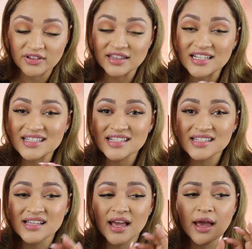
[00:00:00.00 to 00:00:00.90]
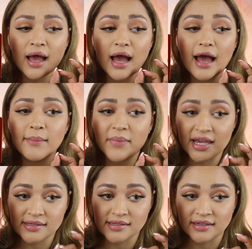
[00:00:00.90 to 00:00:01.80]
This is
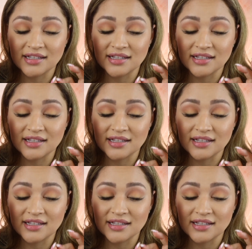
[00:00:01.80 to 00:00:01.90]
amazing.